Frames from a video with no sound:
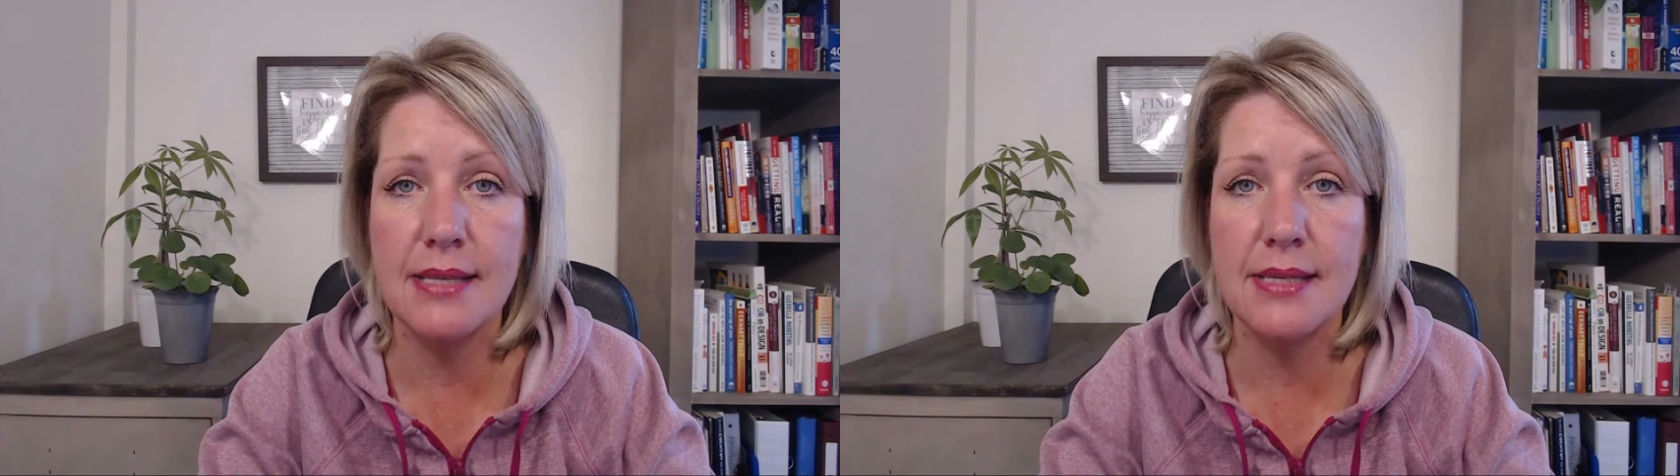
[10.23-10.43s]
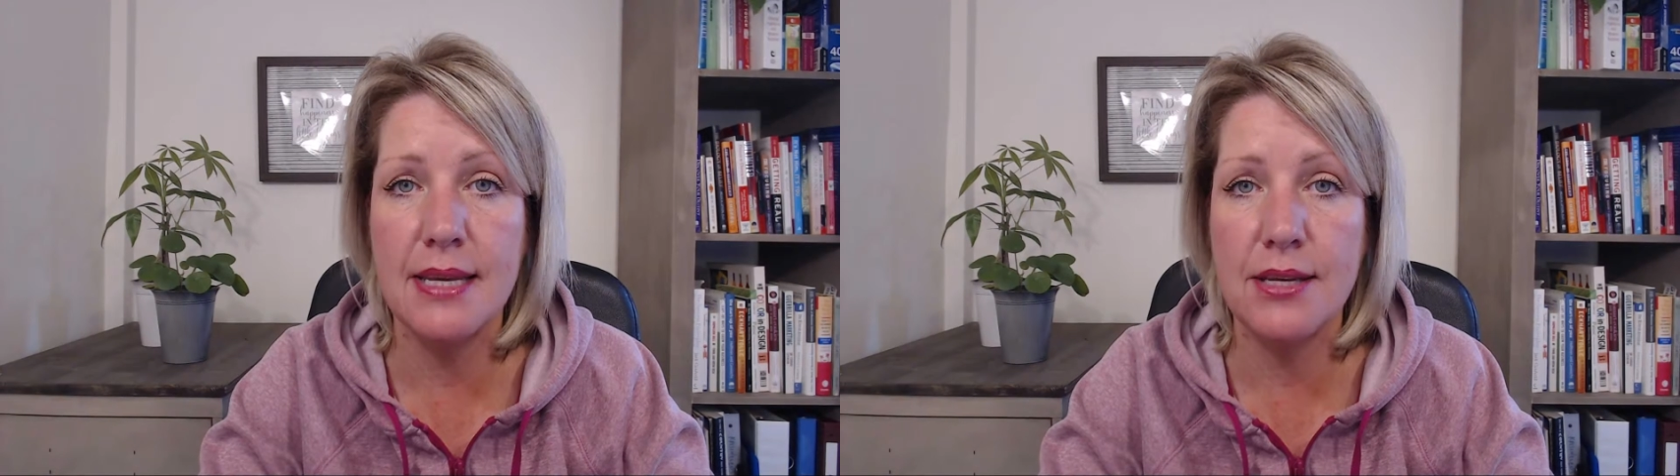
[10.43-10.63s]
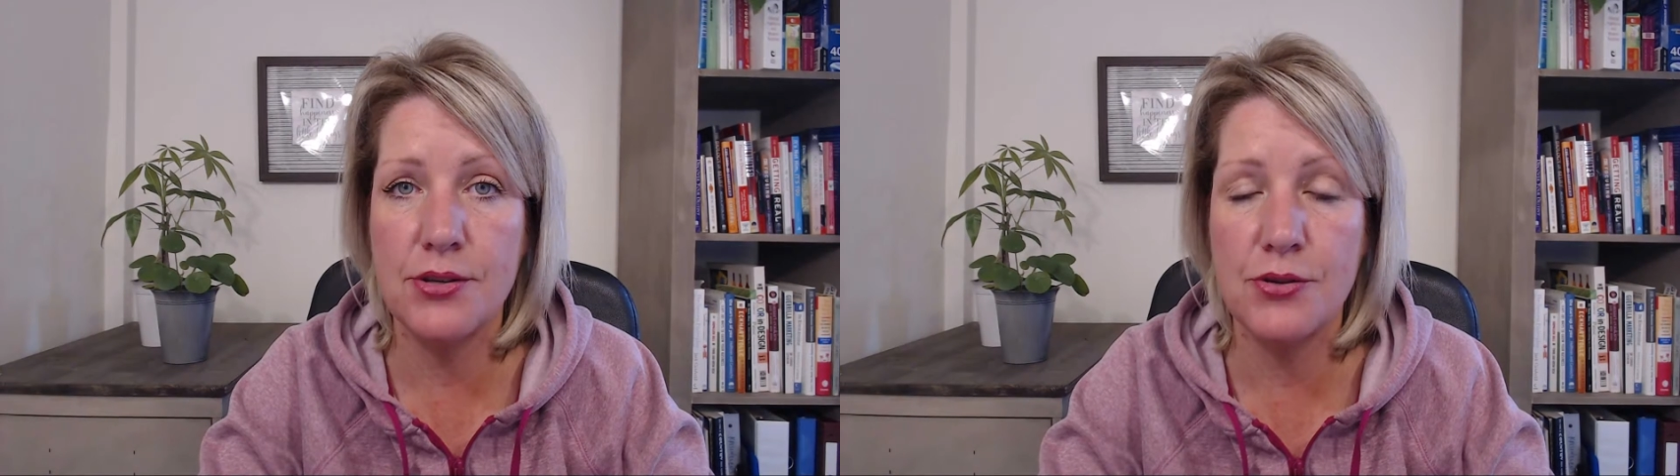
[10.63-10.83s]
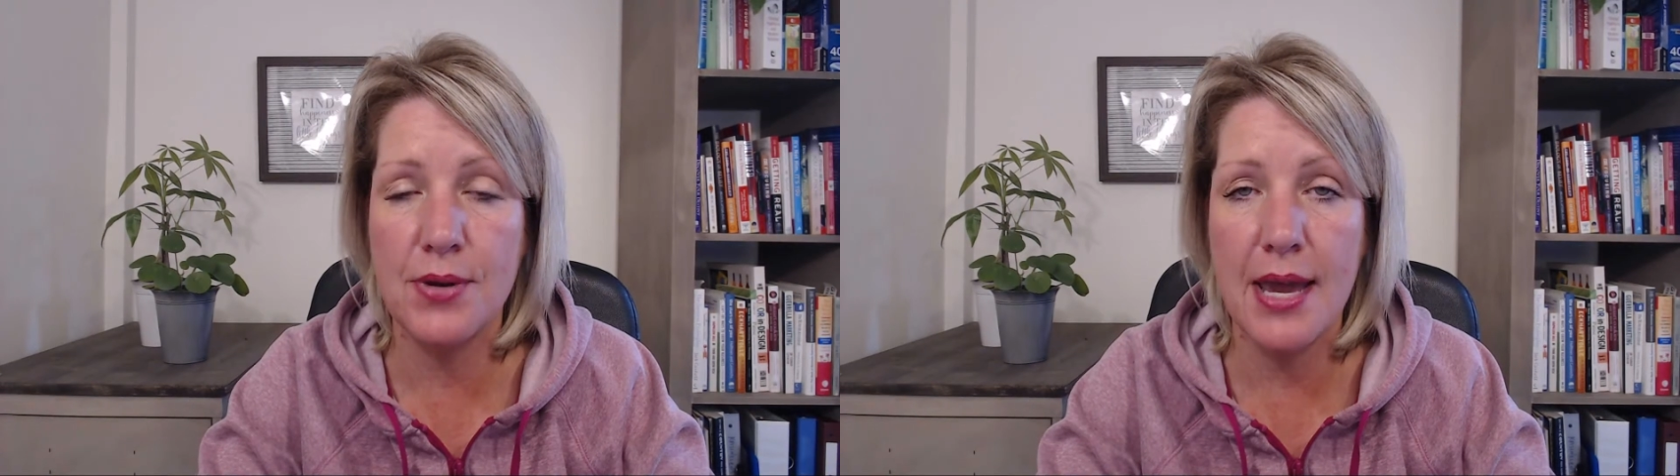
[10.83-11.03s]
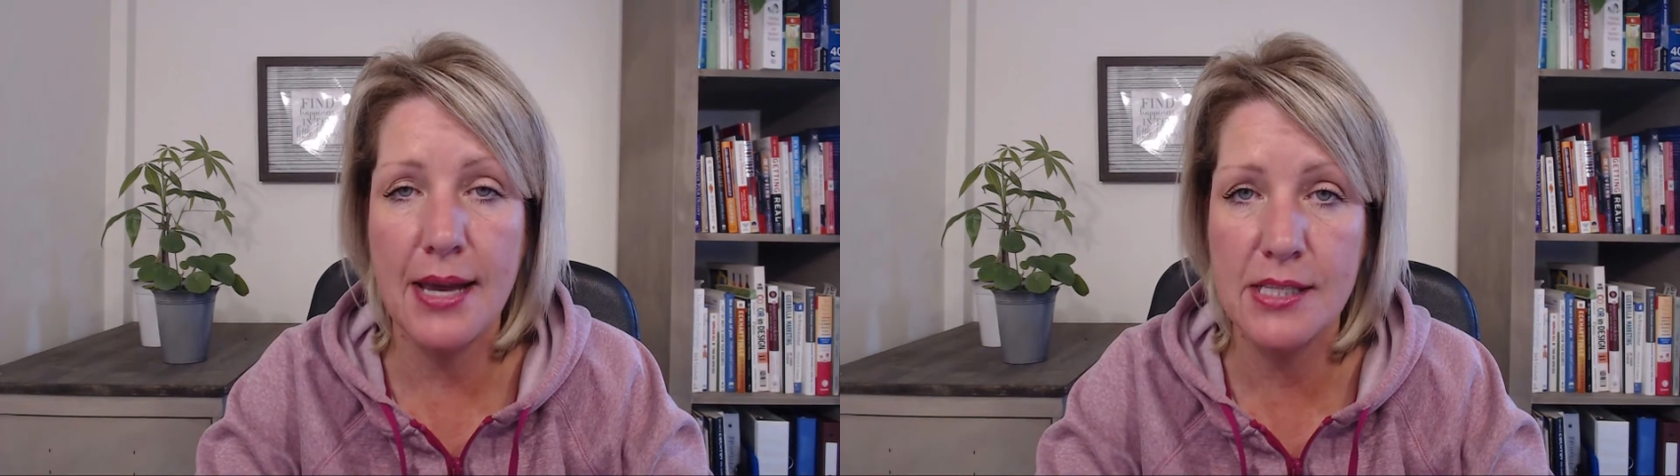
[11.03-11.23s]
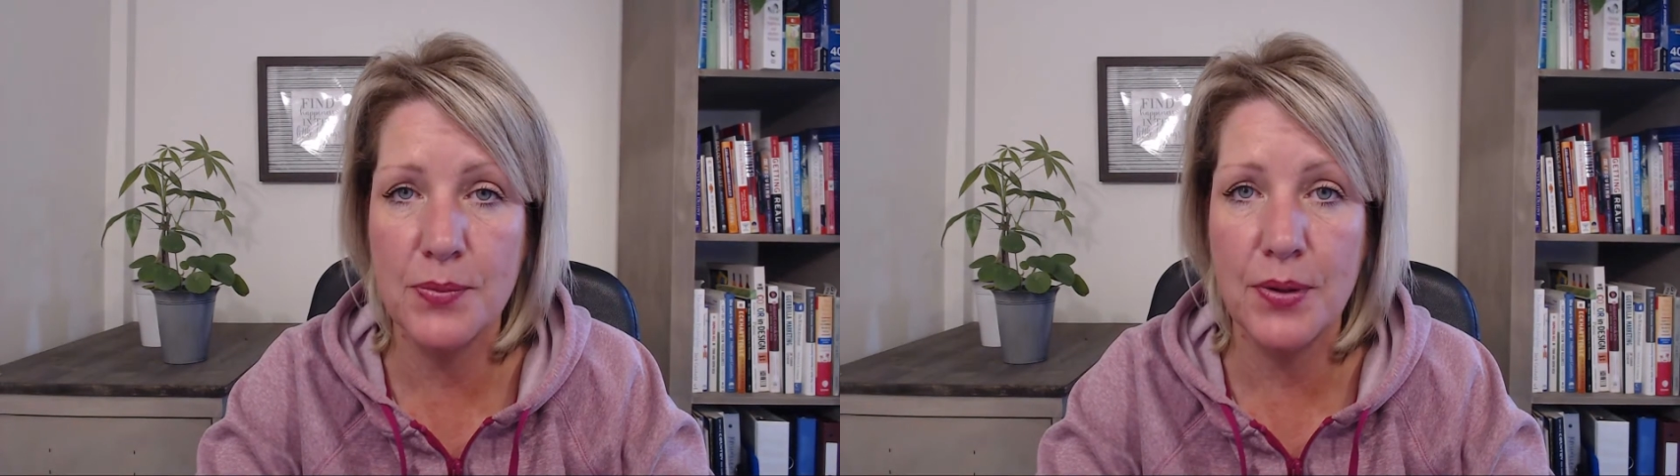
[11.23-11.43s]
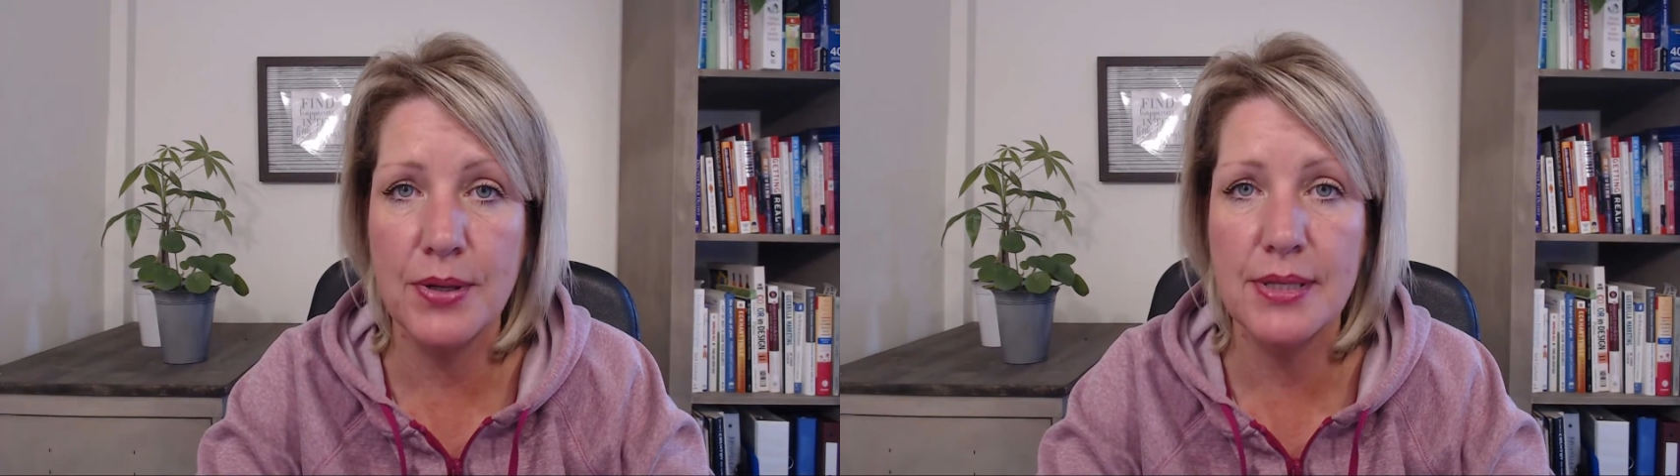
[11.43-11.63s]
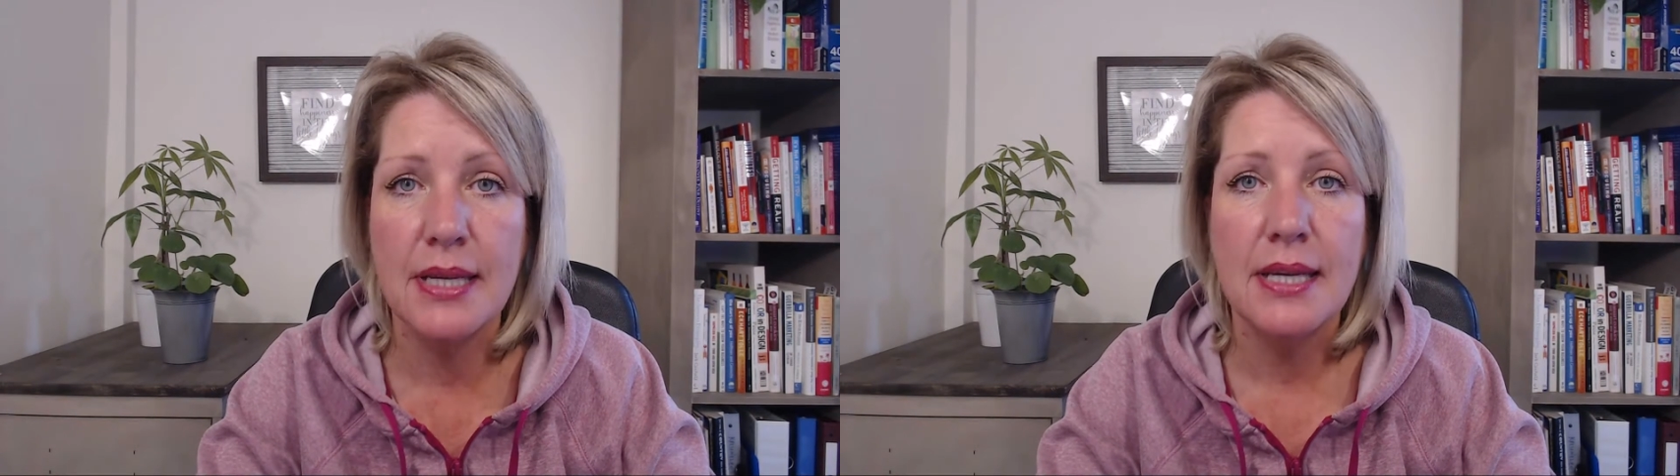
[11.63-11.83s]
as an industry
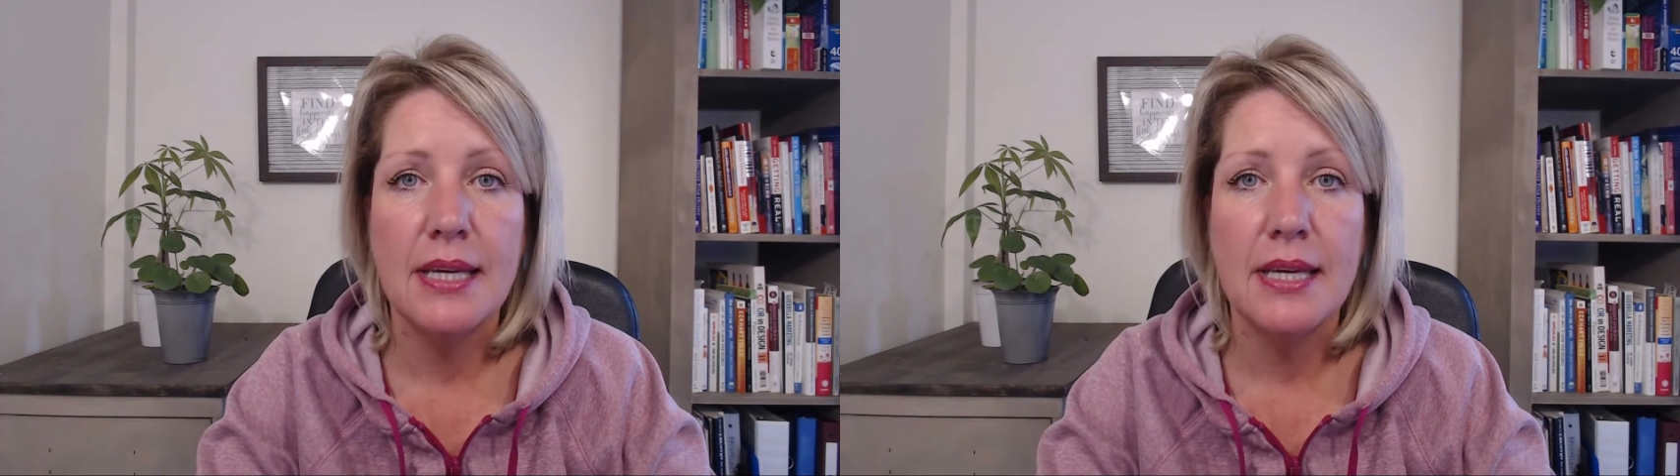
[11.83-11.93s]
expert.